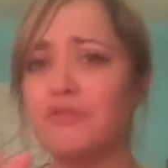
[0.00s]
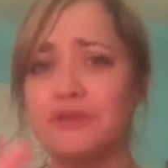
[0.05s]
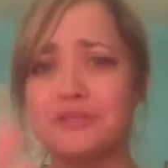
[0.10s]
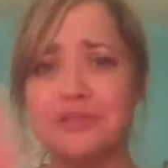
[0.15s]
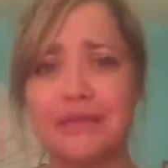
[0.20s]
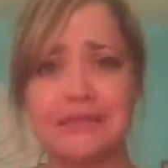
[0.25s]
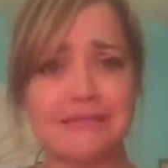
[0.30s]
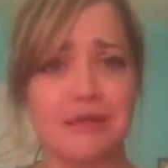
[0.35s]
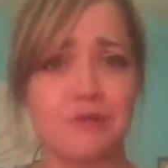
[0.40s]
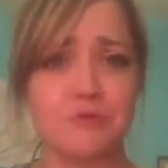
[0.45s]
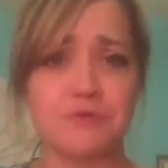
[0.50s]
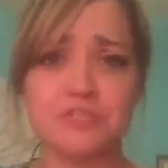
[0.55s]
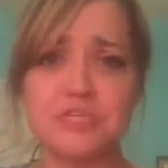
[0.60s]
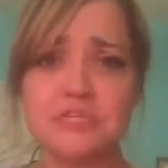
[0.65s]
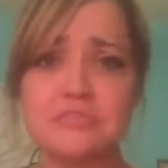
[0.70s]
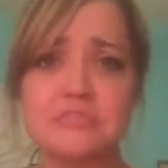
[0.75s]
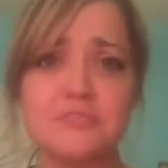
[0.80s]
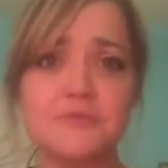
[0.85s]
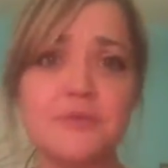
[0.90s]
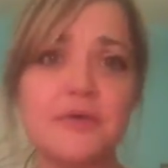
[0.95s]
That's not who
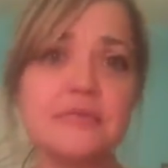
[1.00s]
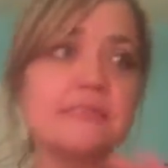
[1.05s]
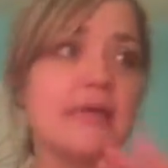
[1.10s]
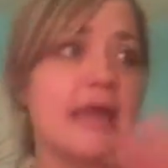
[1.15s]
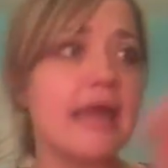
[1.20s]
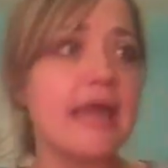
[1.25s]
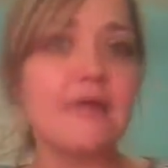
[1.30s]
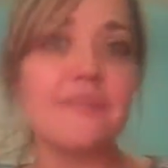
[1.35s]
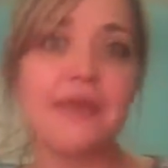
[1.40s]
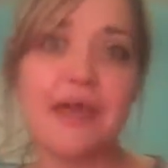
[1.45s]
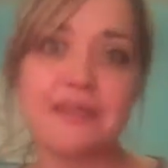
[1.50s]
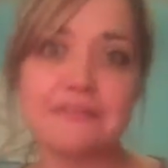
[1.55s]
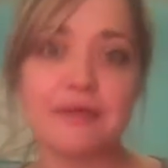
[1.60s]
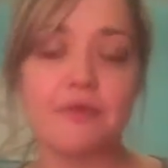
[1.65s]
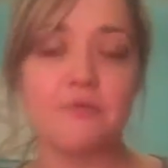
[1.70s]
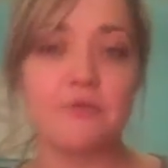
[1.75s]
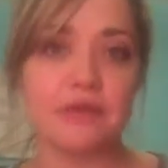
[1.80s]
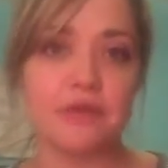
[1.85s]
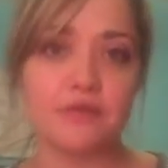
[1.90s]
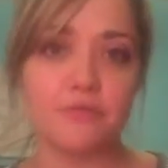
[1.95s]
Jesus was, and that's
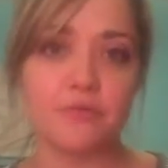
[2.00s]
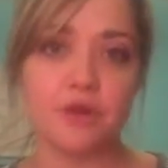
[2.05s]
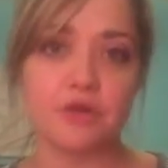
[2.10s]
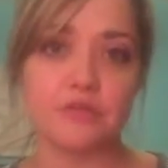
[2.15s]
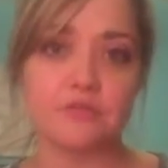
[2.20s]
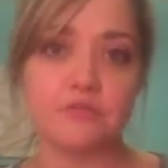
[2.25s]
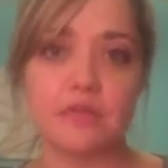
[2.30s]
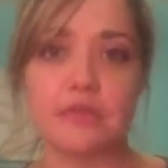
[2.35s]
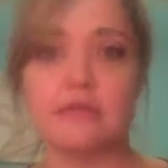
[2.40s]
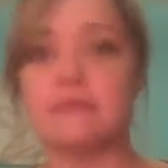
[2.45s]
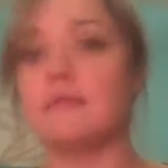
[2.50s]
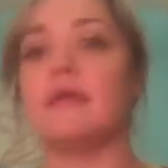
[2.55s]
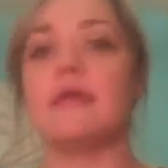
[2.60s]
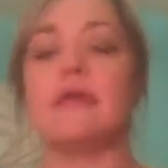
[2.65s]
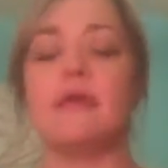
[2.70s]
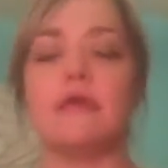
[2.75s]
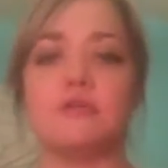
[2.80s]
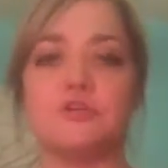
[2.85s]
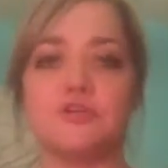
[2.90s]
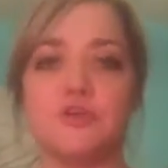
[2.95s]
not what It Works.
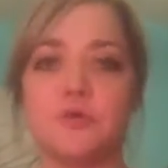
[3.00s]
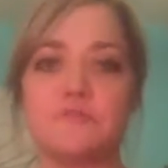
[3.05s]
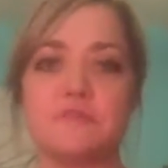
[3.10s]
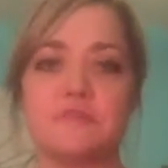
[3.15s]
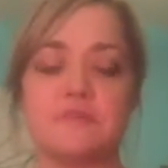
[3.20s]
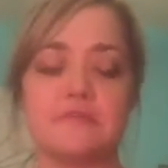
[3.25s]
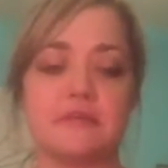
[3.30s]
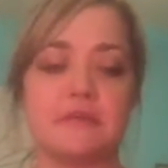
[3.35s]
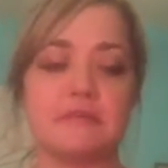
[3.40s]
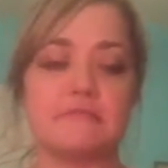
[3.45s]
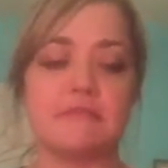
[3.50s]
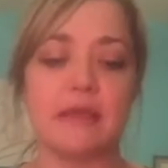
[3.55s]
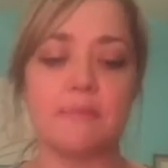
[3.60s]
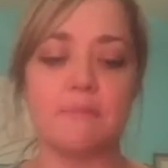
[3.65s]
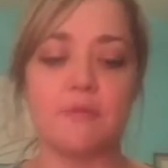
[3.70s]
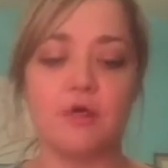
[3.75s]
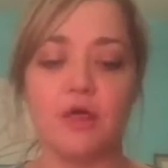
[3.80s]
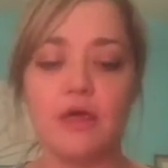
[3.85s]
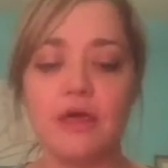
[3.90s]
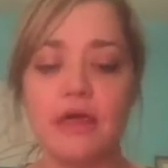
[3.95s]
It shows as an
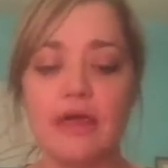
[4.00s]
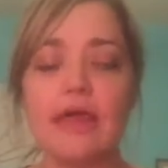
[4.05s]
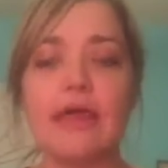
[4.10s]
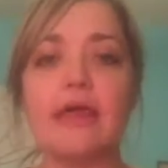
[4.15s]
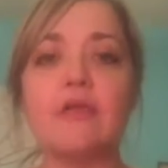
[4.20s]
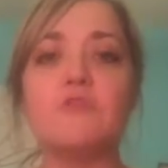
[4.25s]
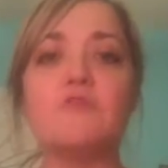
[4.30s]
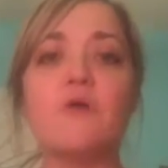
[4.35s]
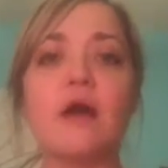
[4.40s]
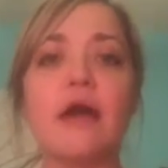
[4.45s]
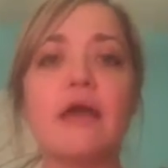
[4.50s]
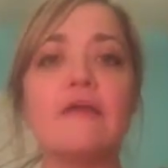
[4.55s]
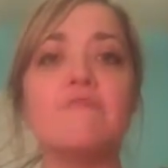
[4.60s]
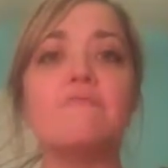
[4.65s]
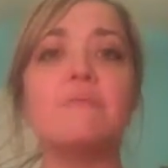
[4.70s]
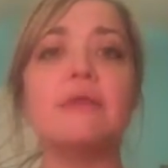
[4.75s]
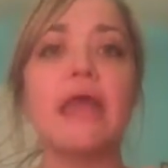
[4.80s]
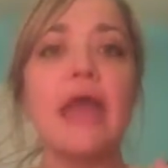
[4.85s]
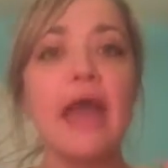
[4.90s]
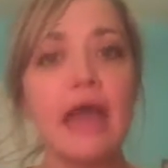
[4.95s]
example. And so I have
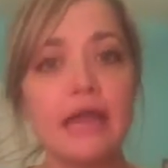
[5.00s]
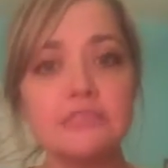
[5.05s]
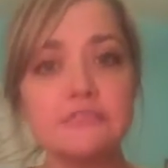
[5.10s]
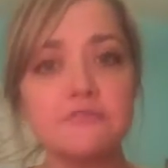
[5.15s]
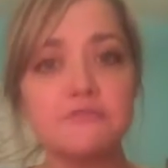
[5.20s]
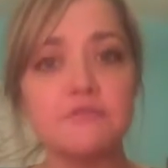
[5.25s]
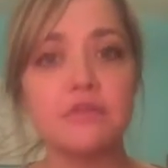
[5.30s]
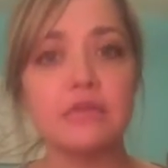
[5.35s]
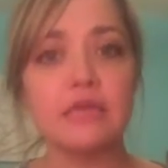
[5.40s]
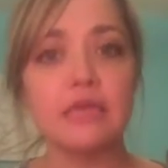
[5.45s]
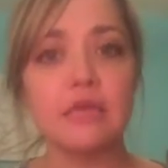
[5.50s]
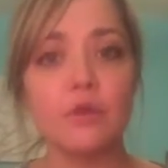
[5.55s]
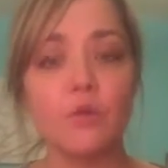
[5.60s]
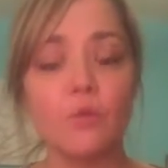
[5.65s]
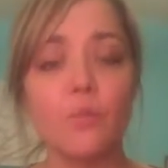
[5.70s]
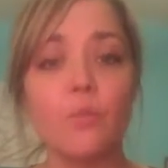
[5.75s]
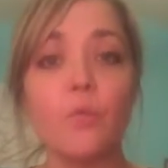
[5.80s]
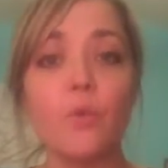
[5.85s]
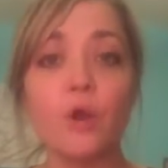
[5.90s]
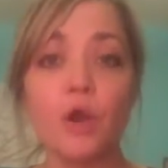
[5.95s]
been actively
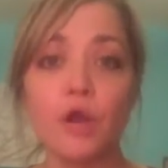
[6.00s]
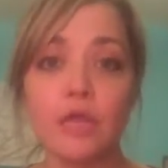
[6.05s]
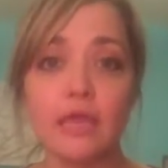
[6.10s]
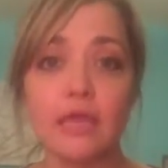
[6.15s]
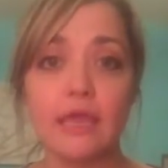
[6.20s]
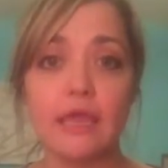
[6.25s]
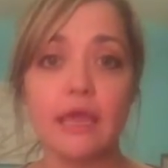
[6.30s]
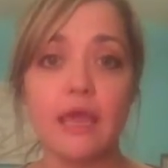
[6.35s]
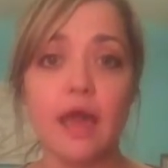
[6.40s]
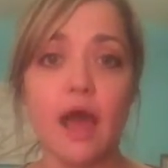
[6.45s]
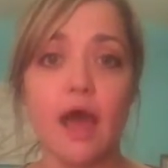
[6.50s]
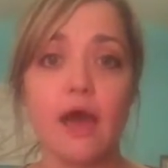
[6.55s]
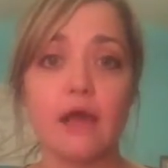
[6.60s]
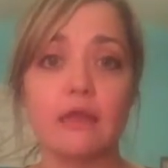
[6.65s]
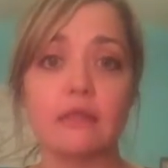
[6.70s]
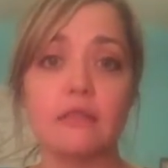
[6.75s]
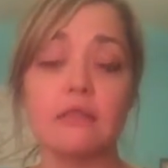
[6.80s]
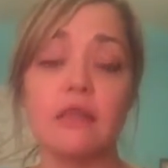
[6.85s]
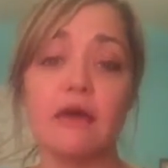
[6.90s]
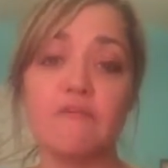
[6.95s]
working
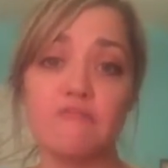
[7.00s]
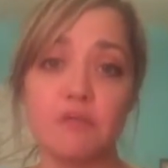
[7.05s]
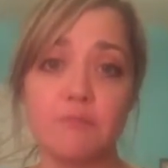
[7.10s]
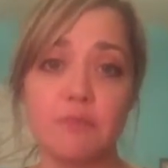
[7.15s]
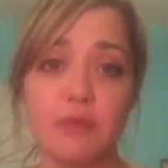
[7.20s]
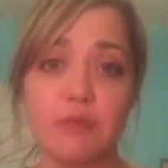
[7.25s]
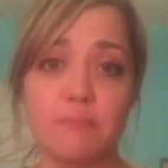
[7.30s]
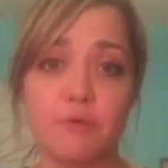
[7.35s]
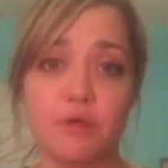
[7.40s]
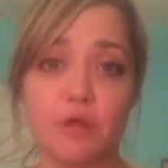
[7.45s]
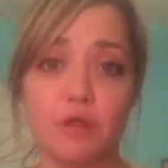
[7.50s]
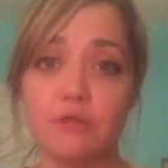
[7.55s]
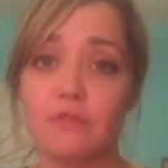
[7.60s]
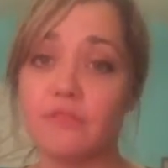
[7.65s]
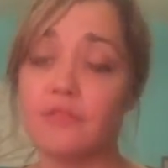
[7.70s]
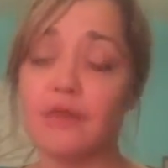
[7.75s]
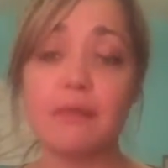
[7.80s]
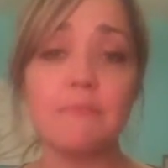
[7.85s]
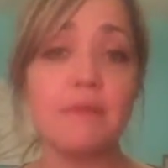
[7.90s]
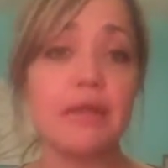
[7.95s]
on loving people
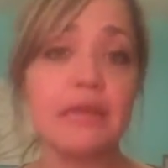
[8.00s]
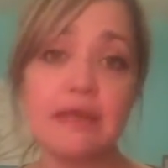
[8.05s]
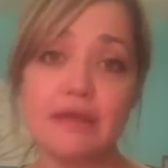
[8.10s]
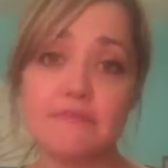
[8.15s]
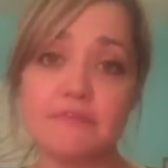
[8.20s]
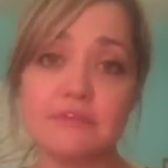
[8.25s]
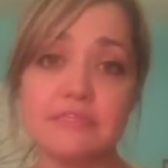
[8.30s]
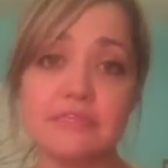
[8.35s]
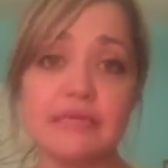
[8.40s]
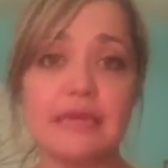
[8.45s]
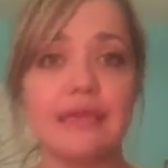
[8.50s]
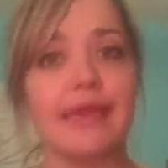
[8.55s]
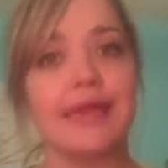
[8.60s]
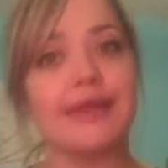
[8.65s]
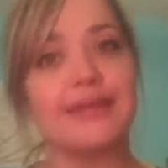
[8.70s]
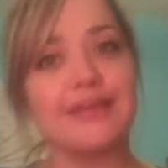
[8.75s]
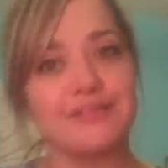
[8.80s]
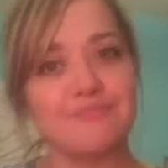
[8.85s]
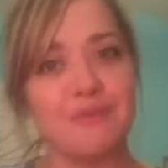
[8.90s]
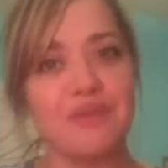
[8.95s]
that I might never see again.
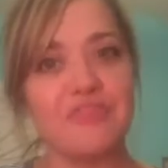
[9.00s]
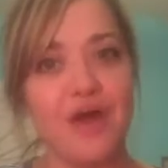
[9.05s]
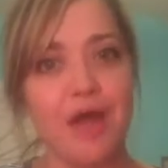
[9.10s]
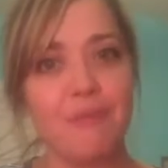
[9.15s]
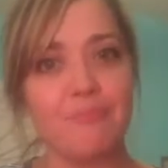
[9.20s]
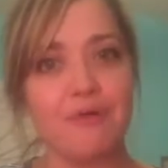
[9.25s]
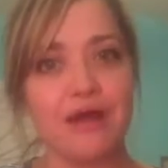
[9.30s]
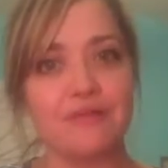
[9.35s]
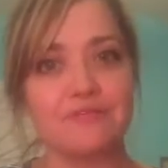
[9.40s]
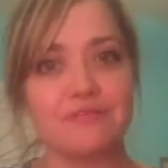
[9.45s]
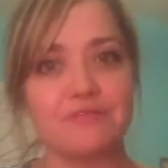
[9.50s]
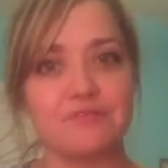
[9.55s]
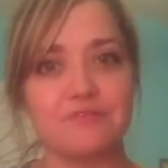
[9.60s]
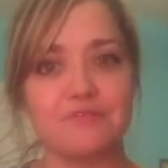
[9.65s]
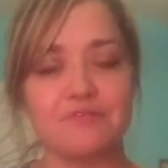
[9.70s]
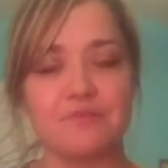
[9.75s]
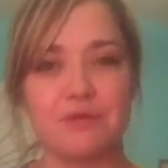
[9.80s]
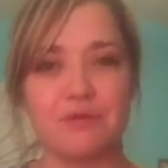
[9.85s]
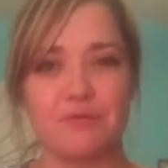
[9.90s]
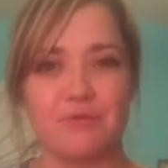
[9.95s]
Because my thought process
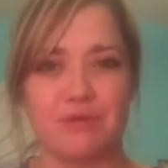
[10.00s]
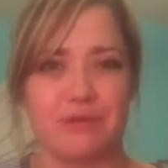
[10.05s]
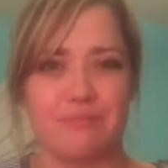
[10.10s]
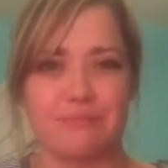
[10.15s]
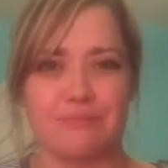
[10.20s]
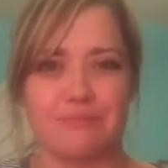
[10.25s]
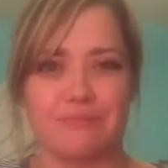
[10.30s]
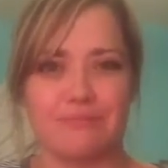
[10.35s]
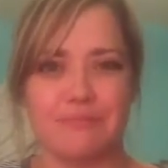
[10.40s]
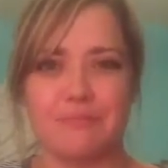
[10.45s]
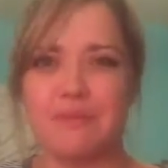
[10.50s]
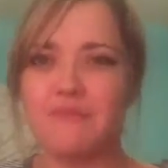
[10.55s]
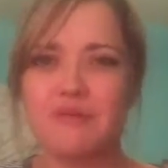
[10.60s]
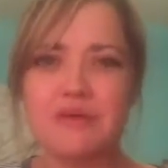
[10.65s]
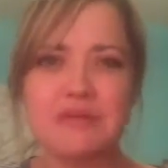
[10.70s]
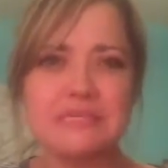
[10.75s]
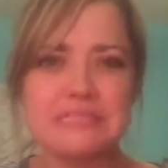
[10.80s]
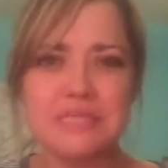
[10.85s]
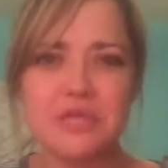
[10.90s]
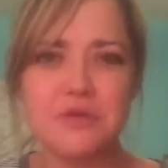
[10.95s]
used to be, well, I'm never
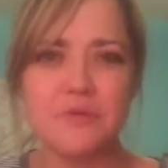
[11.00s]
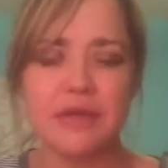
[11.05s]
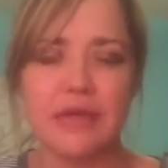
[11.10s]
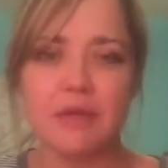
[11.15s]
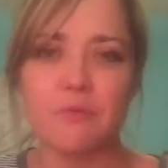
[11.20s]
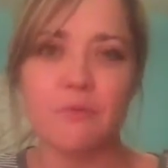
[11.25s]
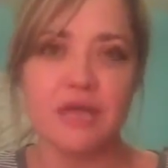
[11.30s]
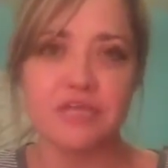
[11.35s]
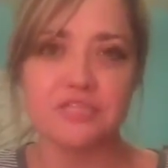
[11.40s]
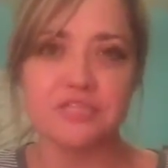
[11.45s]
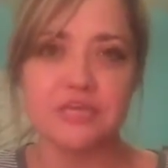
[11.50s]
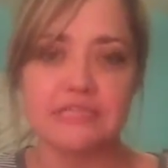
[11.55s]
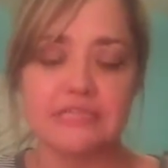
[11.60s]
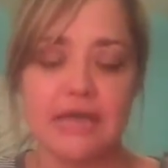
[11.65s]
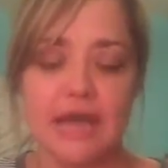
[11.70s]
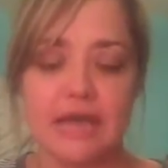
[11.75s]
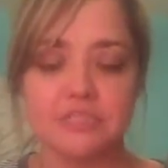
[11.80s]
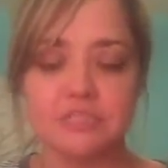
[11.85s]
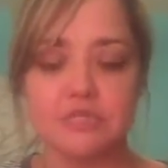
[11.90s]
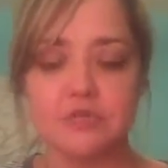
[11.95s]
going to see you again. Why should I
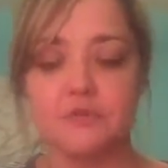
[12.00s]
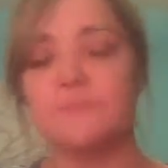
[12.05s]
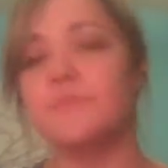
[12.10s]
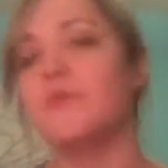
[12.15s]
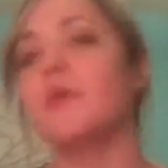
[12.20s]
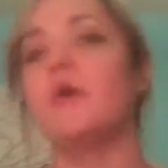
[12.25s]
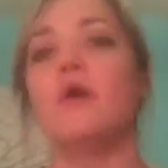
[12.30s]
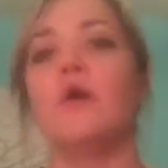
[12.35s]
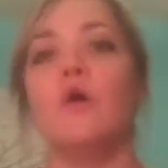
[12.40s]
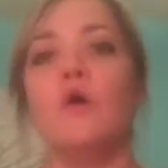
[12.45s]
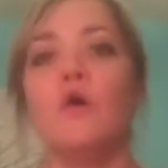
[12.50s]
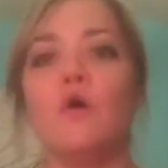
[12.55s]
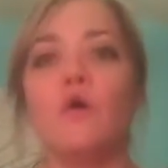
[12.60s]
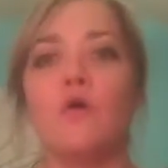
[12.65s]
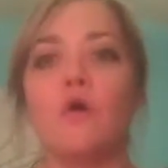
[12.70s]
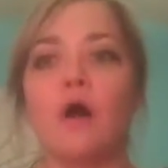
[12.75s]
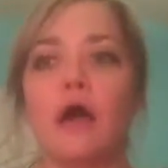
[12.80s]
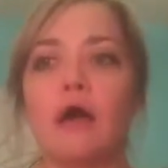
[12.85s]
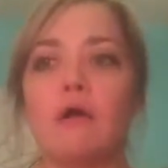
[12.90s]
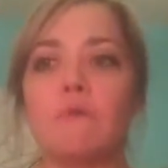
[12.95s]
talk to you?
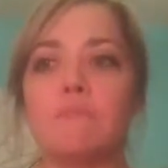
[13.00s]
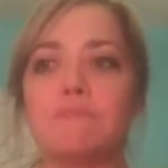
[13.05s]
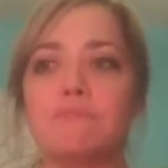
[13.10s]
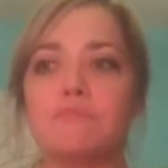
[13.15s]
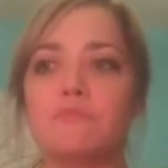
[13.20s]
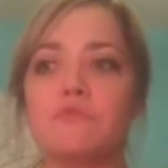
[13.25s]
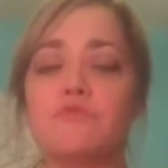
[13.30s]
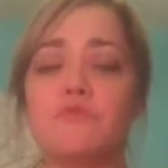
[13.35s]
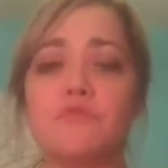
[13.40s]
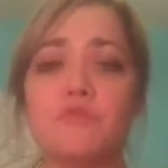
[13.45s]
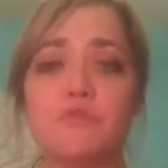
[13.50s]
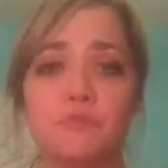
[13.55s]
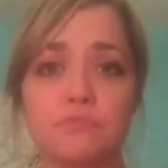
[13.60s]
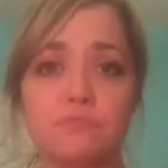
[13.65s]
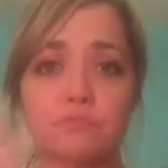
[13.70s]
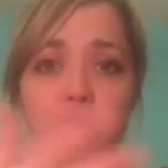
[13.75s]
So